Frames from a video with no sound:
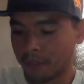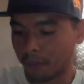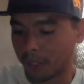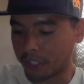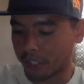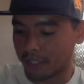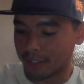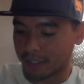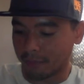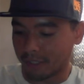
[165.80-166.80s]
which this
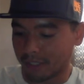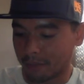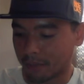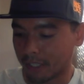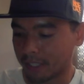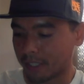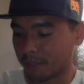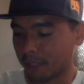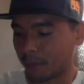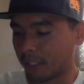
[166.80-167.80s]
is going to be a surprise
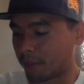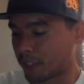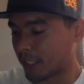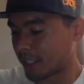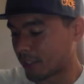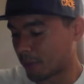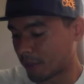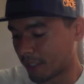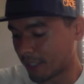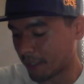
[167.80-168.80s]
to my wife when she gets home,
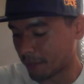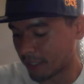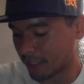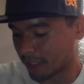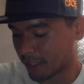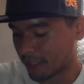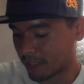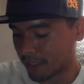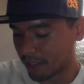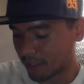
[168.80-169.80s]
so I think I'm just going to
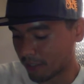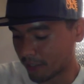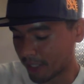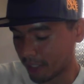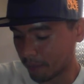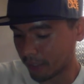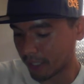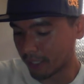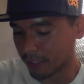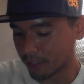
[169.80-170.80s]
go ahead and put
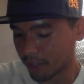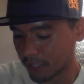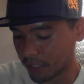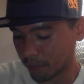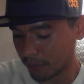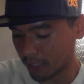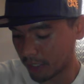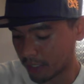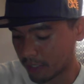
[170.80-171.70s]
that in so that she'll be